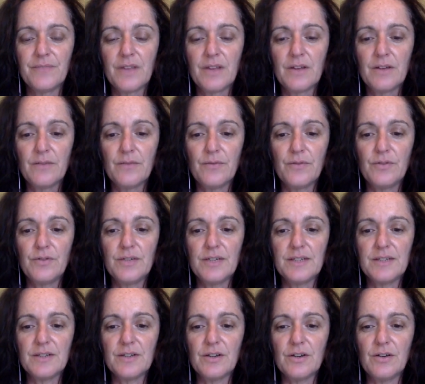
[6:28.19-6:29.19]
A few days
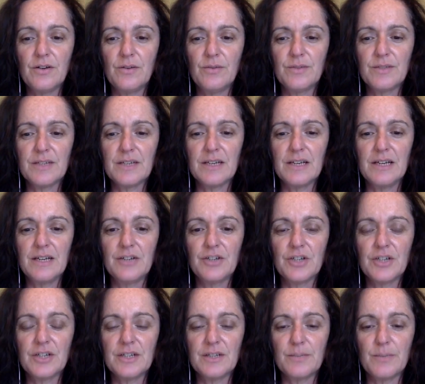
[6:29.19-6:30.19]
ago, I was at lunch at
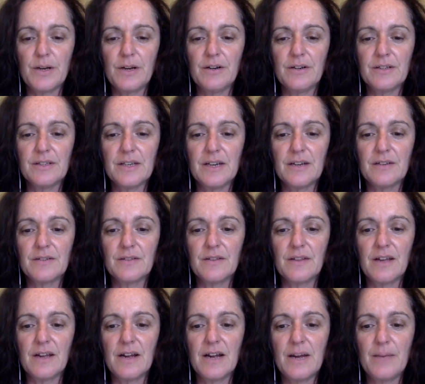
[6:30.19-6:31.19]
his parents' house and they are
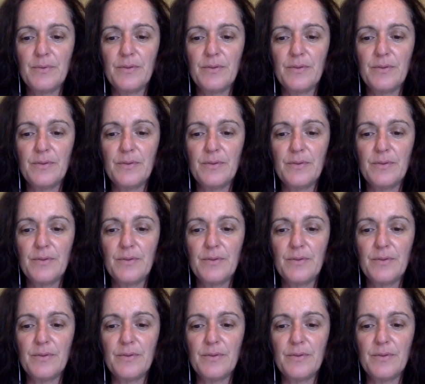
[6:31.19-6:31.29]
happy